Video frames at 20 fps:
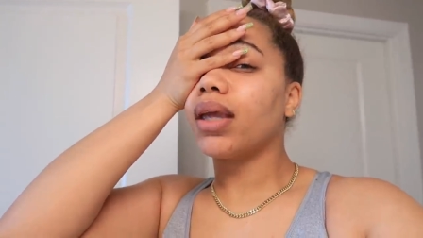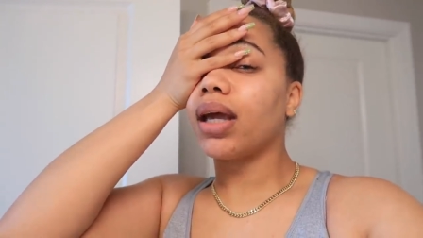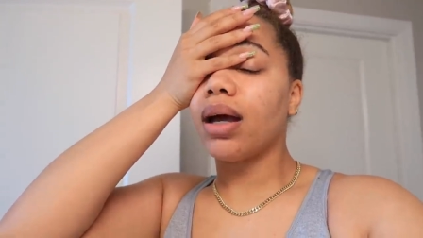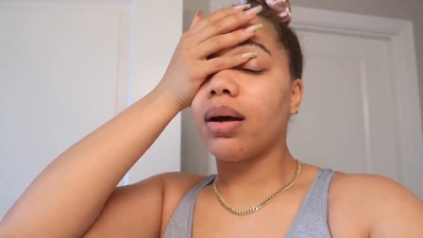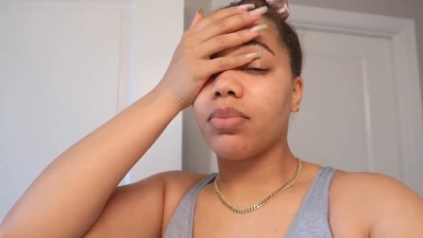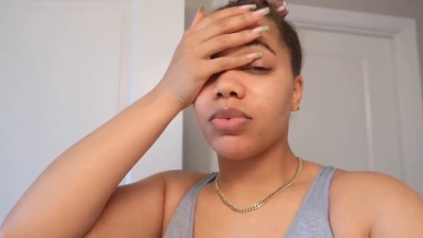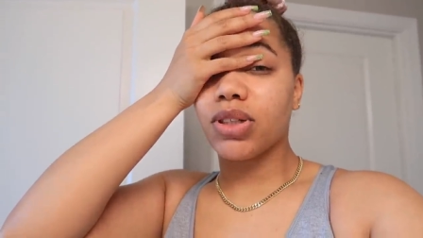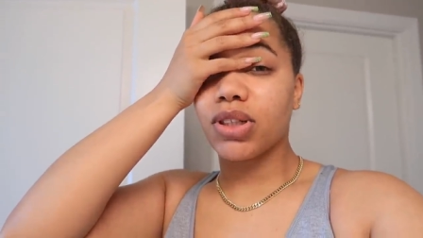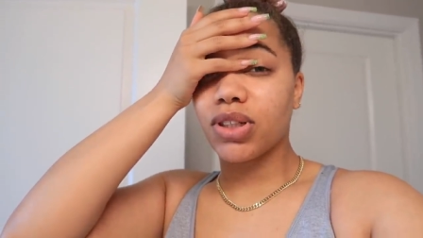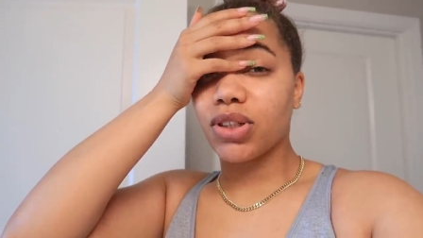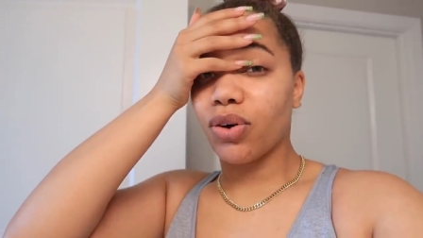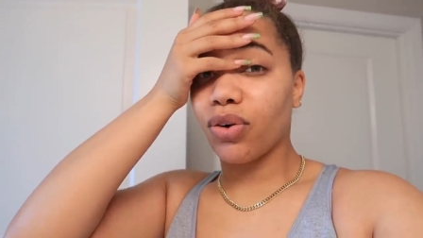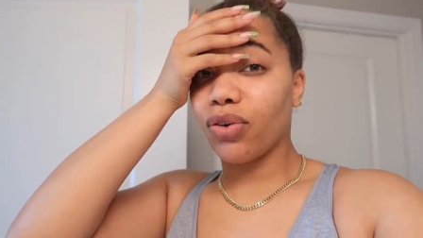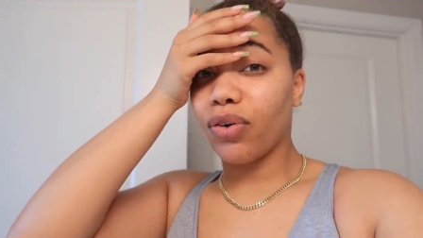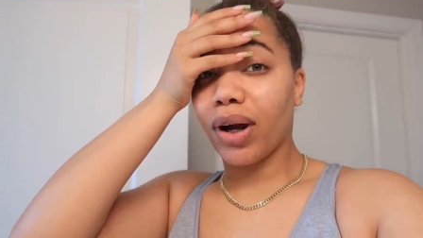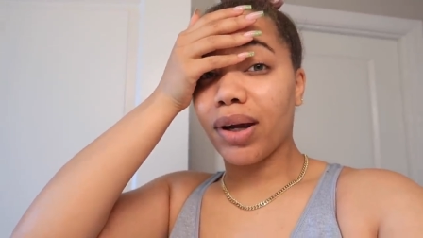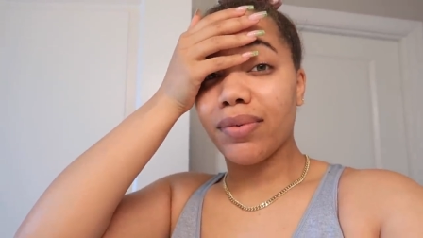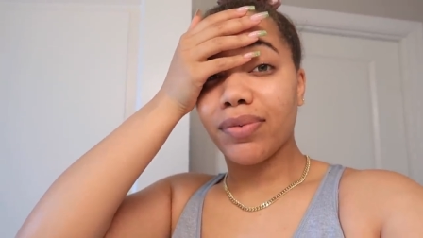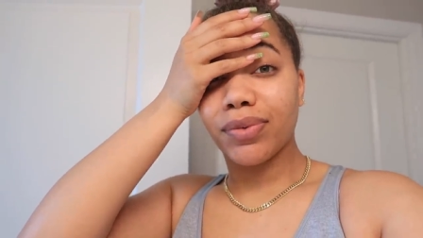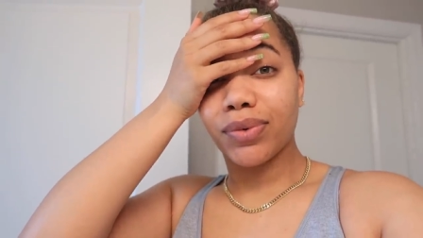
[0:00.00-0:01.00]
I'm just so
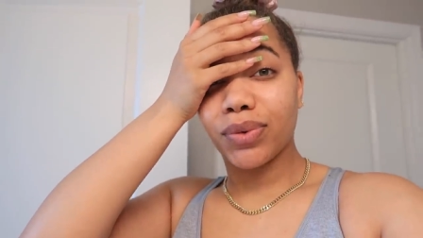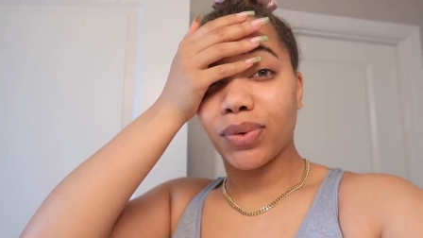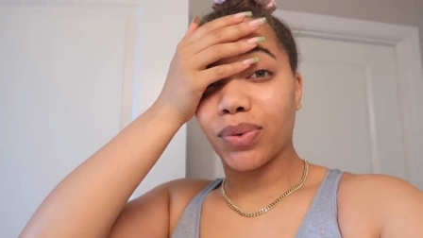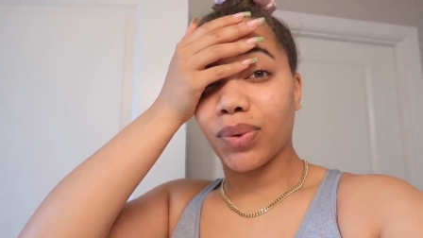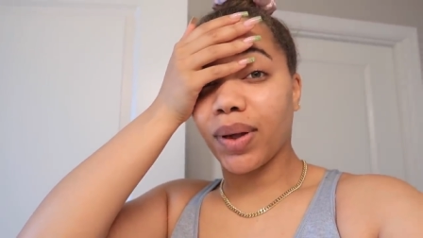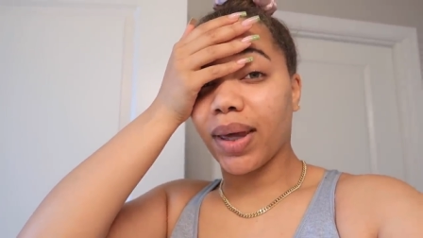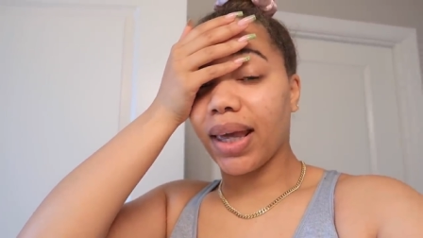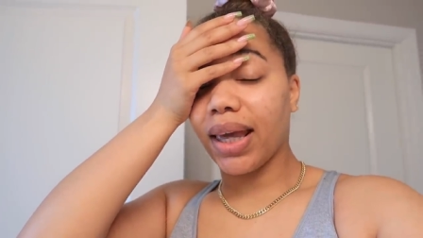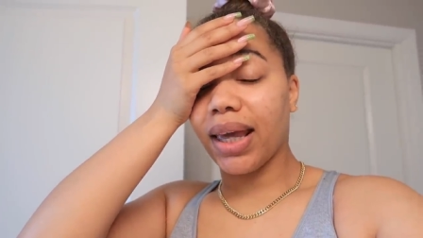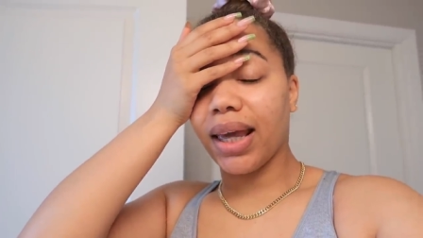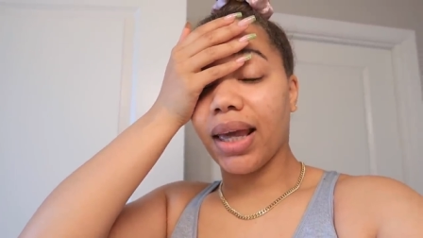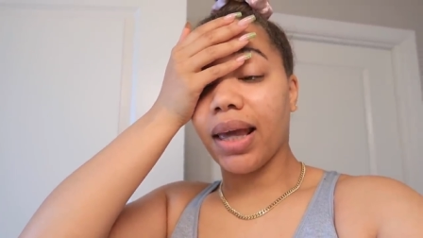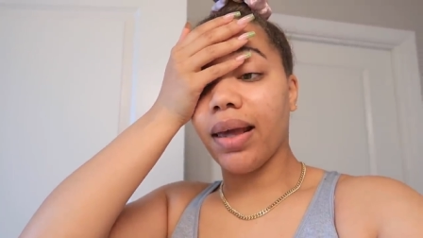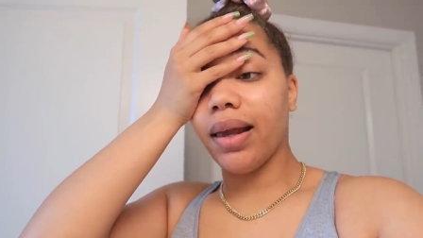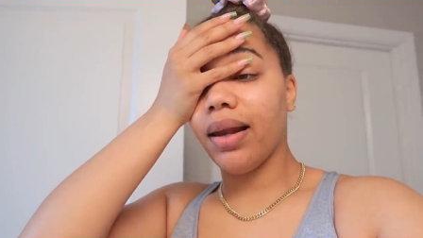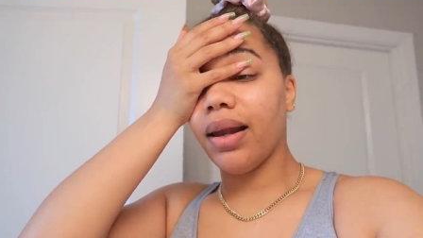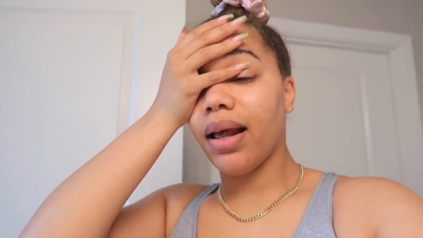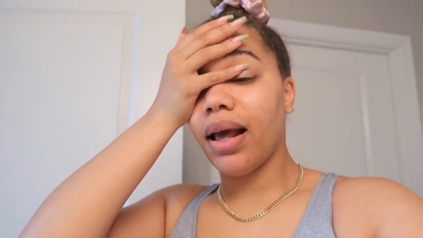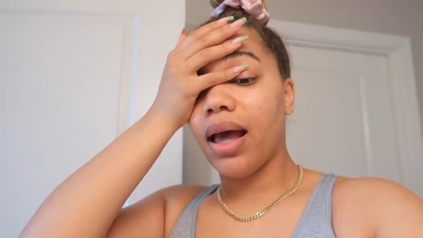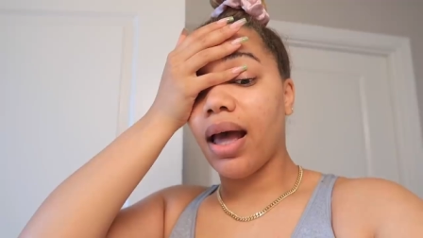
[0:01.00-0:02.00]
grateful
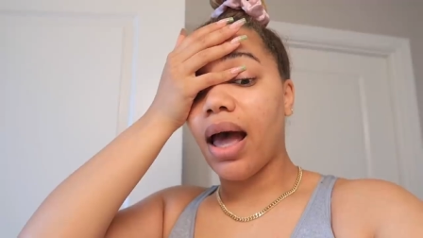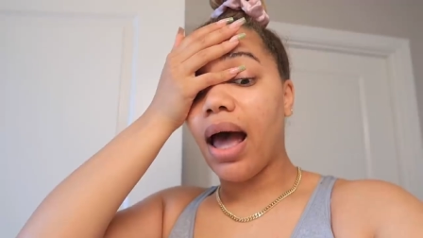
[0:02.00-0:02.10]
and